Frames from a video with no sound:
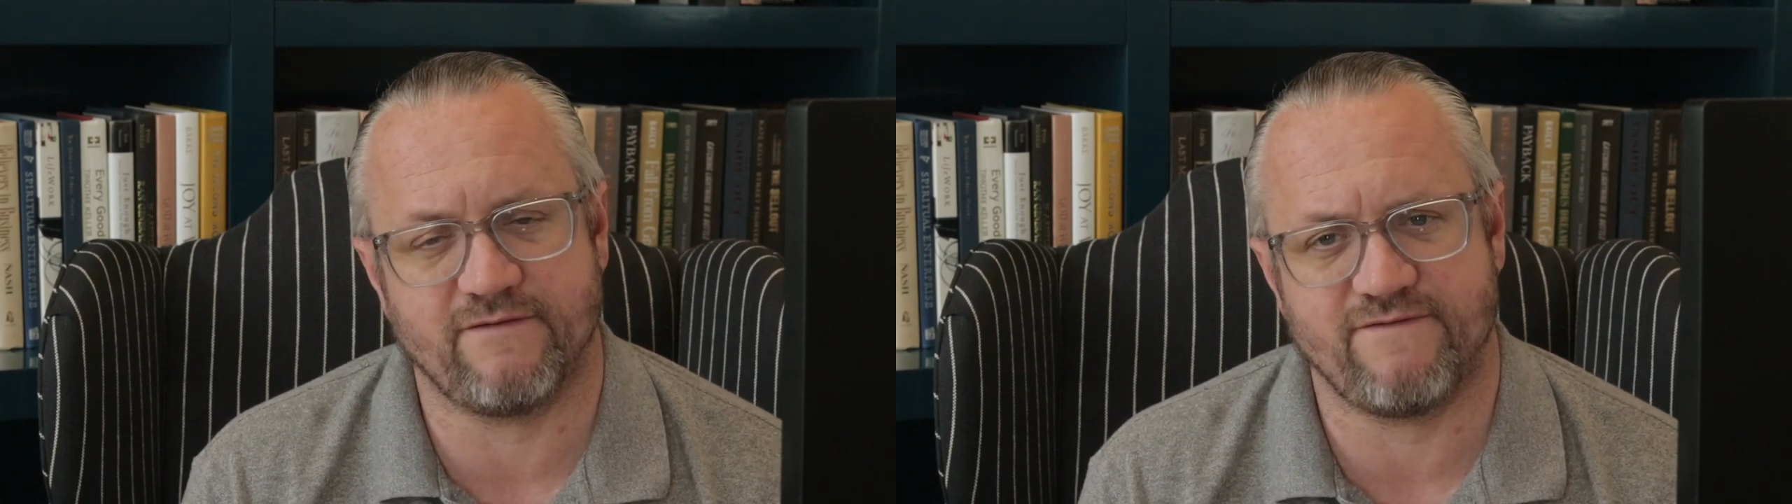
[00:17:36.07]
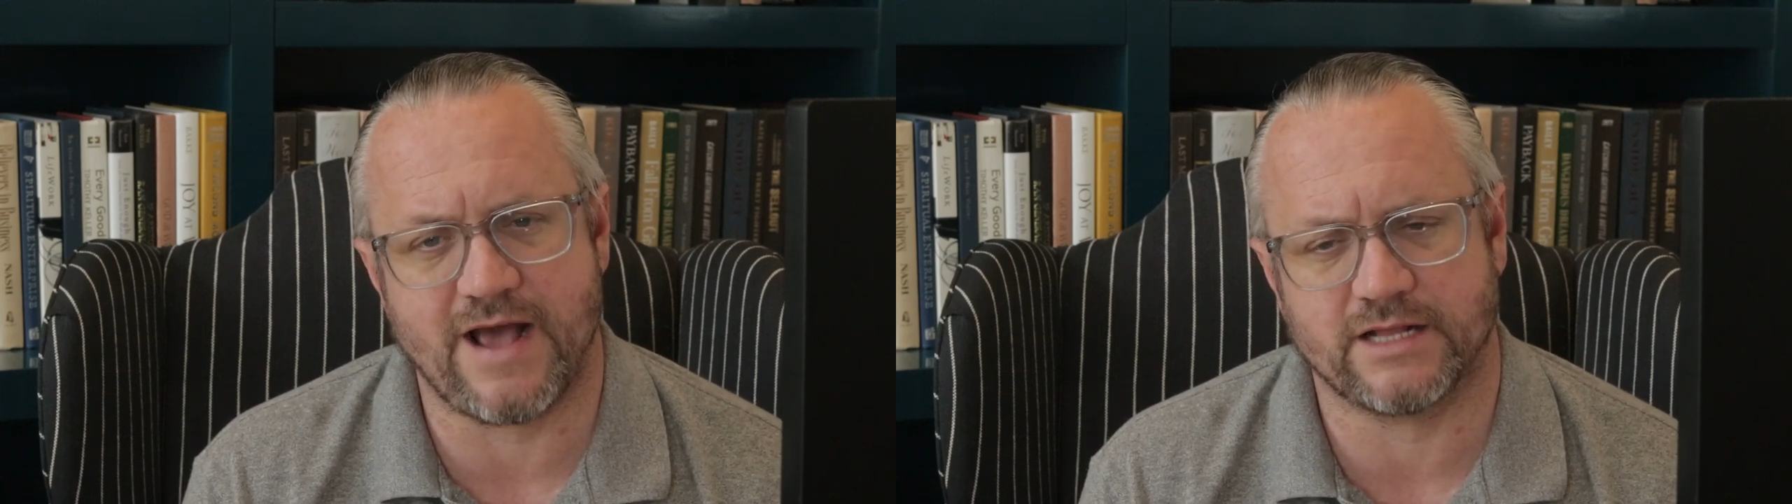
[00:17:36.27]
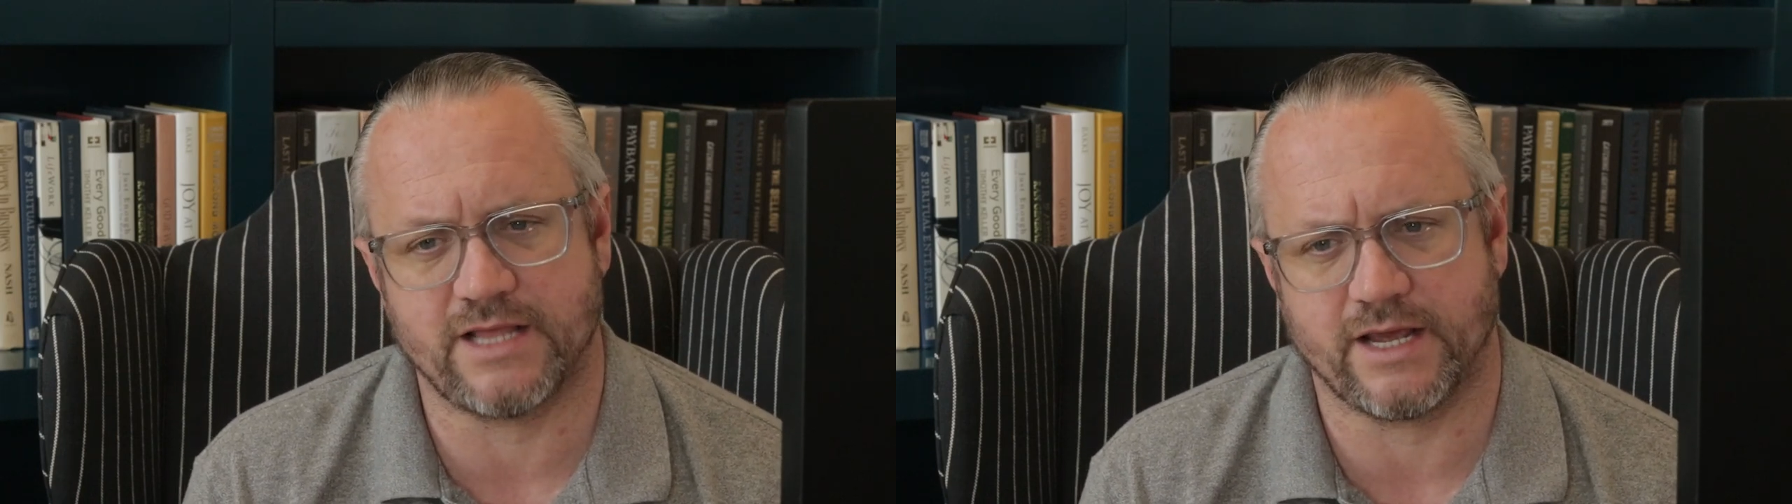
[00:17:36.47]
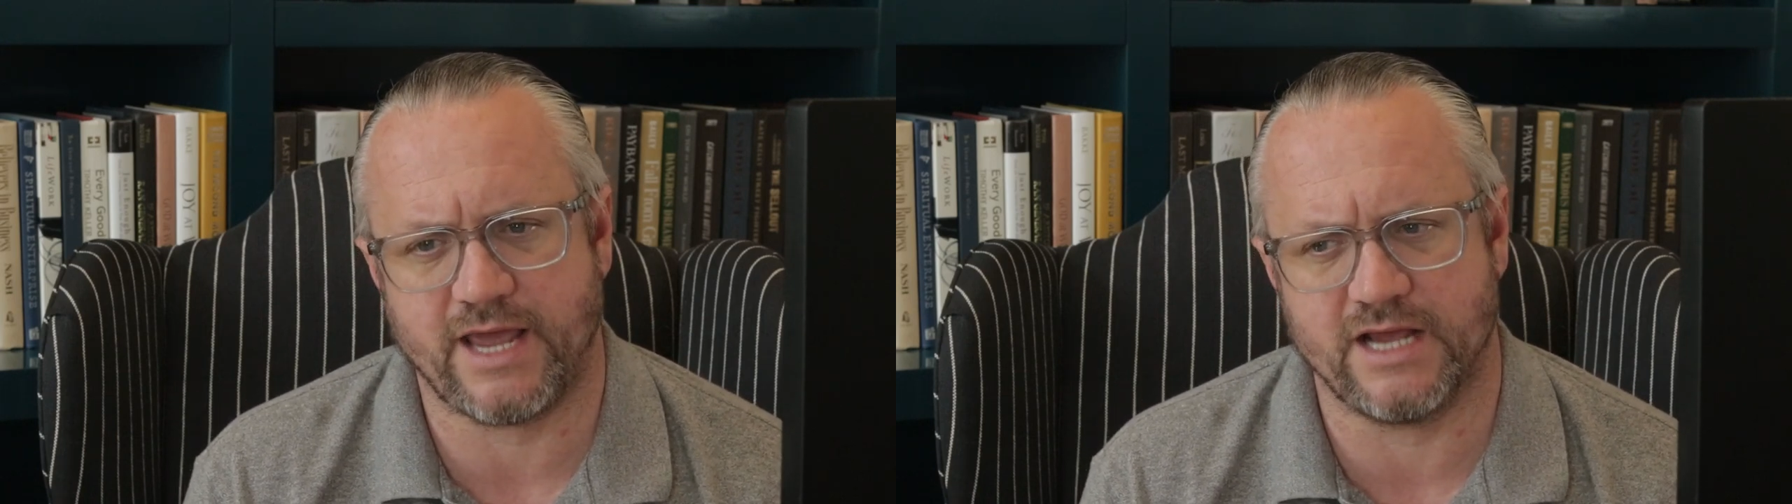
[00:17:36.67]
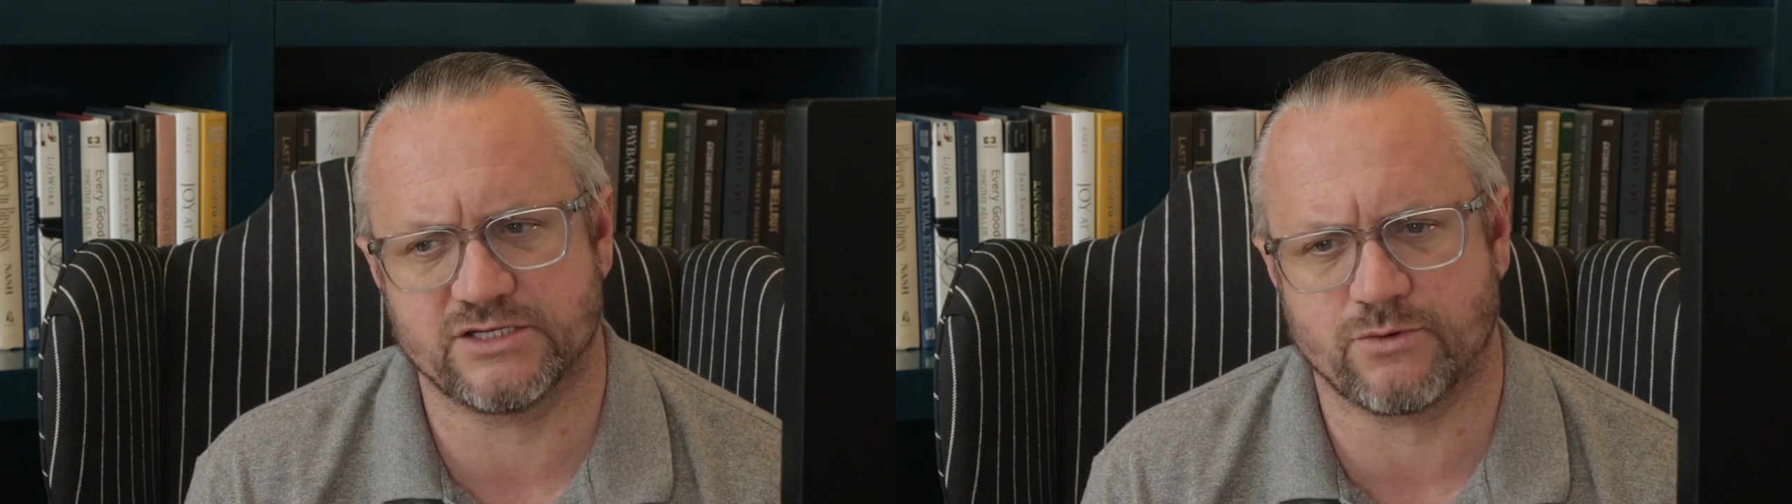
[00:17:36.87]
in fact, that
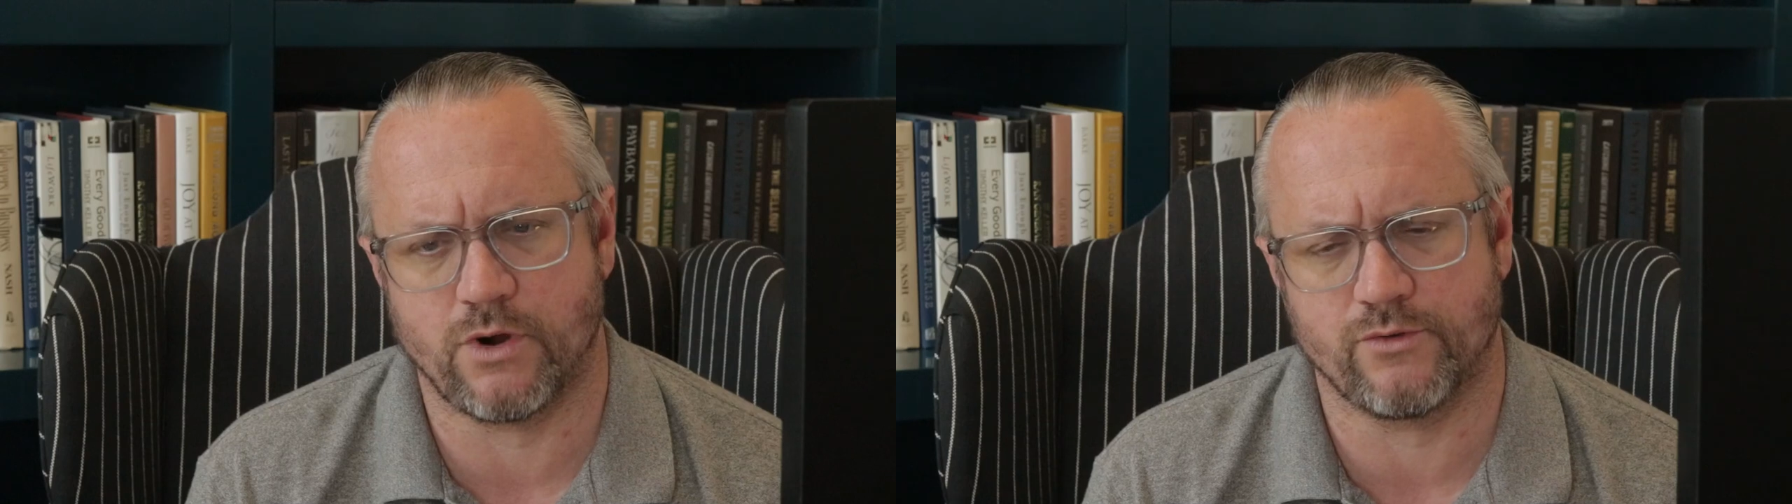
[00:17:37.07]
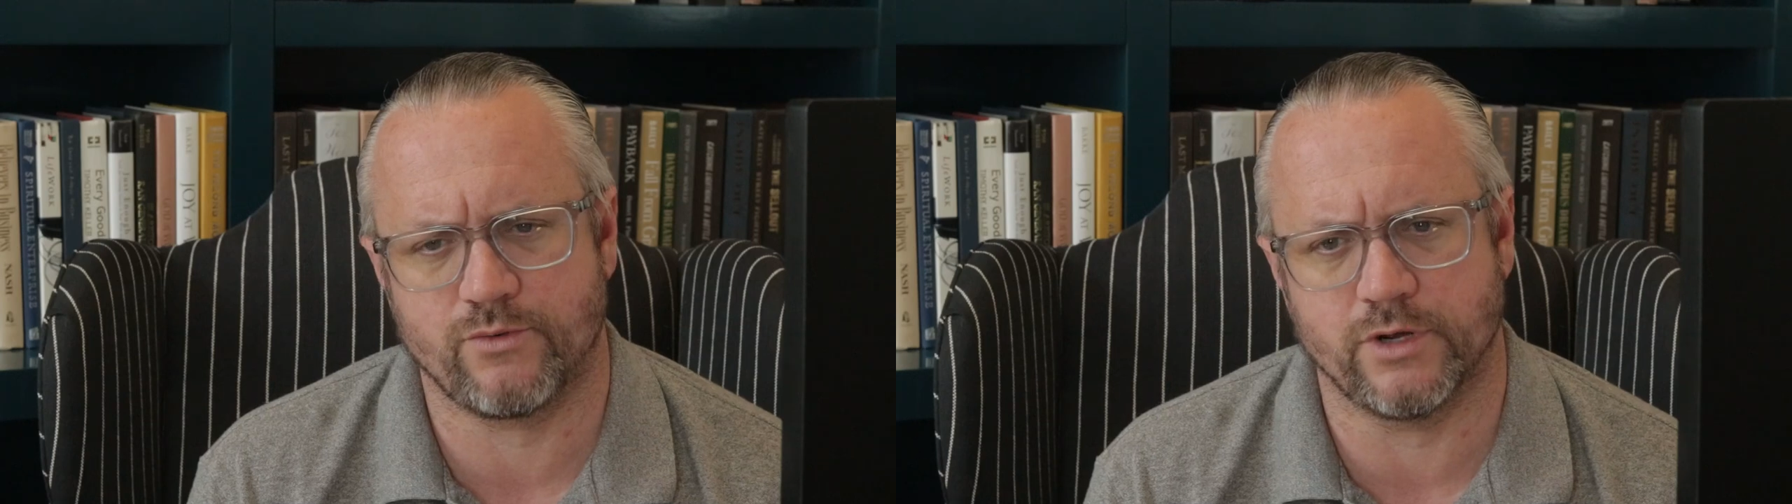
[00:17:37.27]
case growth